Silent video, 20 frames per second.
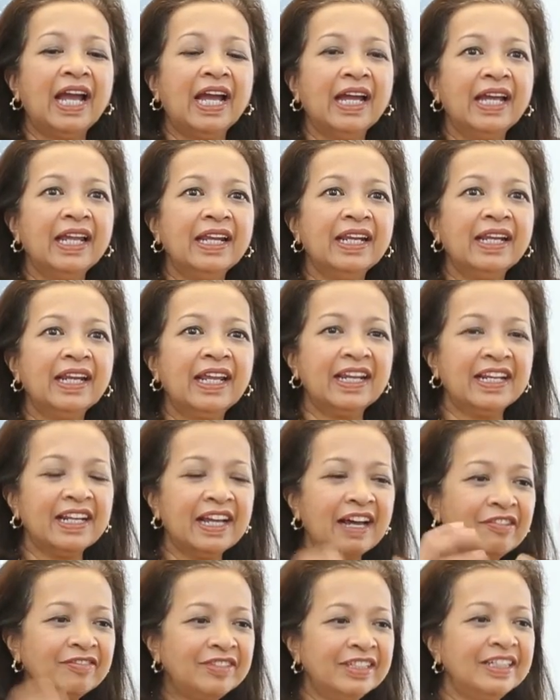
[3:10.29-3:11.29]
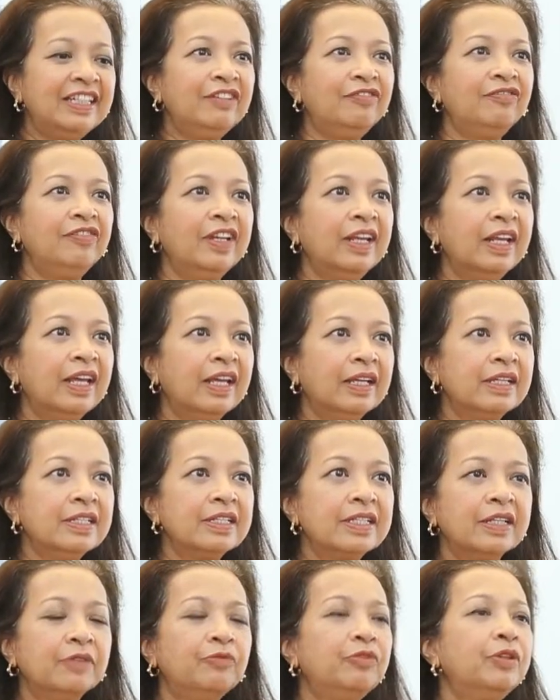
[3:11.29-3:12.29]
And after he
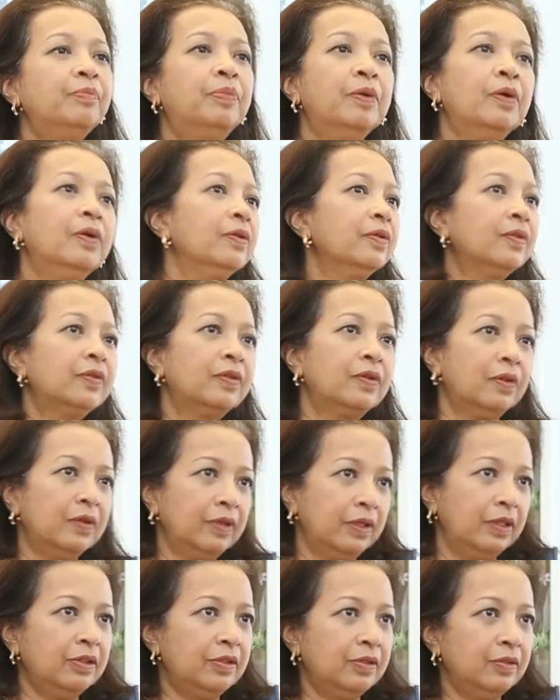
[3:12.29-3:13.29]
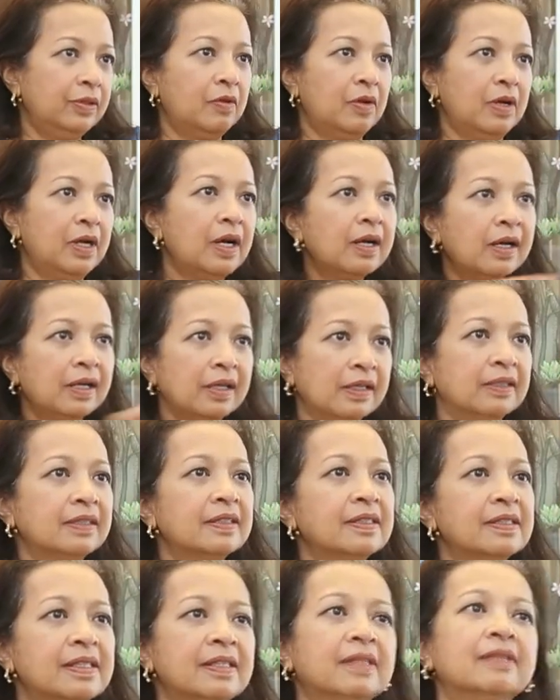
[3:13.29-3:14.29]
finished, and we both got into our
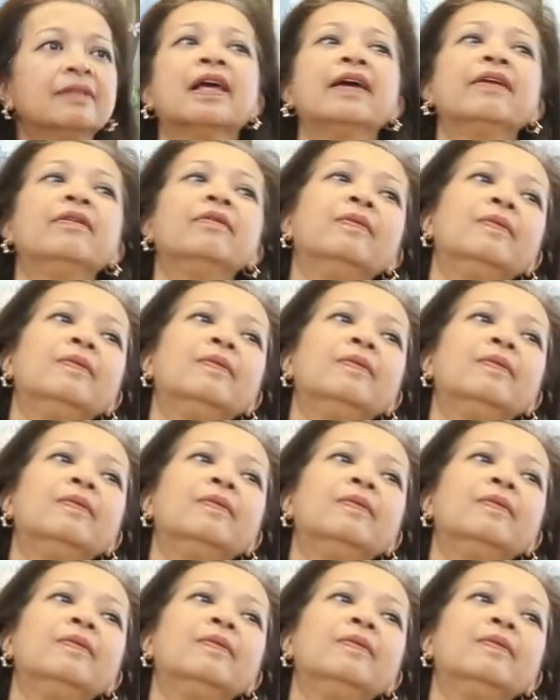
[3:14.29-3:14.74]
cars and like